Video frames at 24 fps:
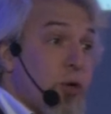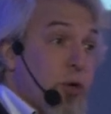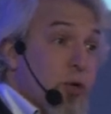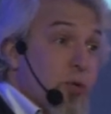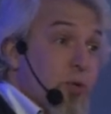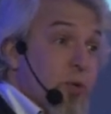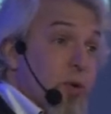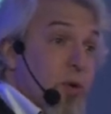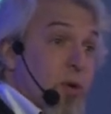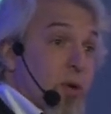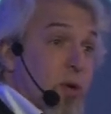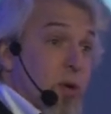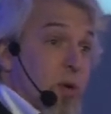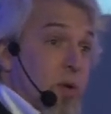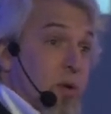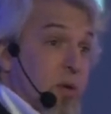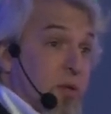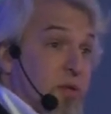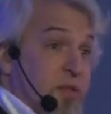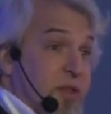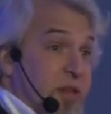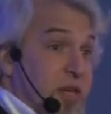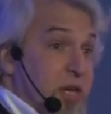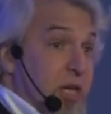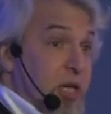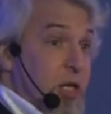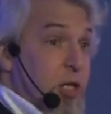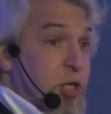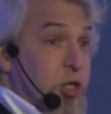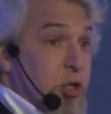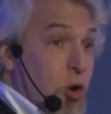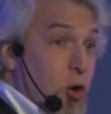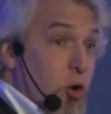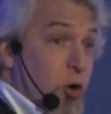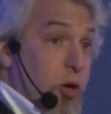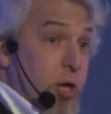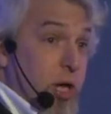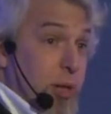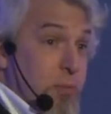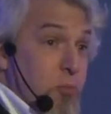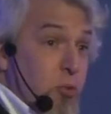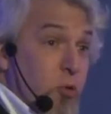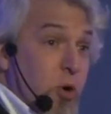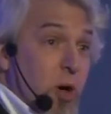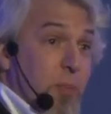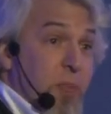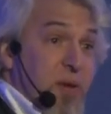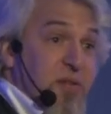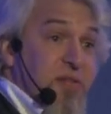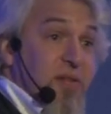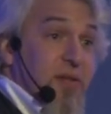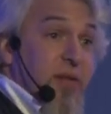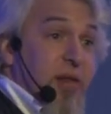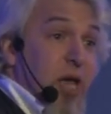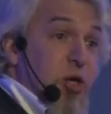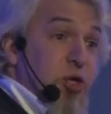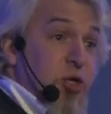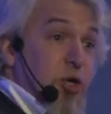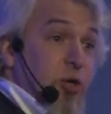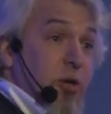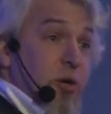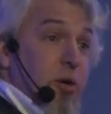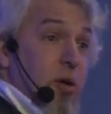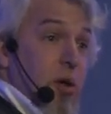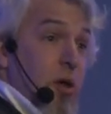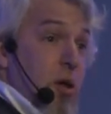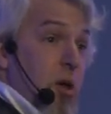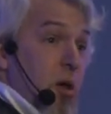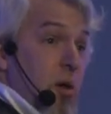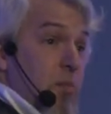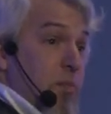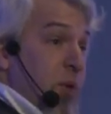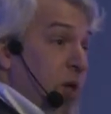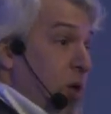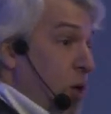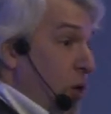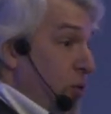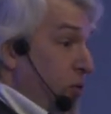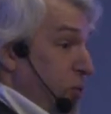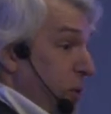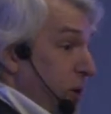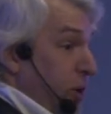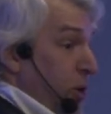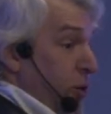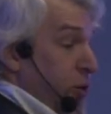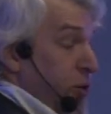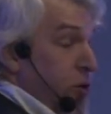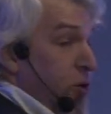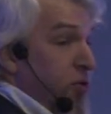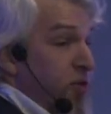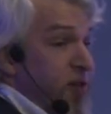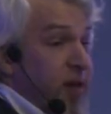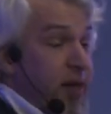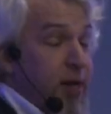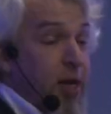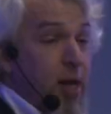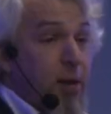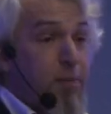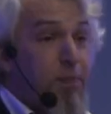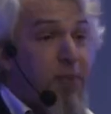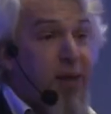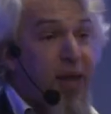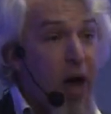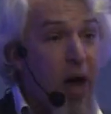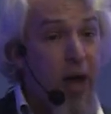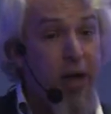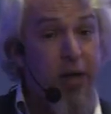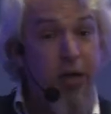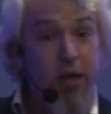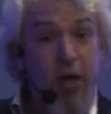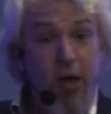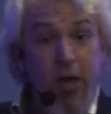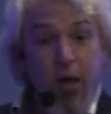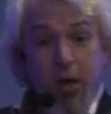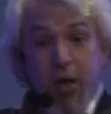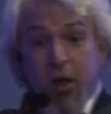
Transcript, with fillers: you the Yiddish or Hebrew representation because when you're using an API,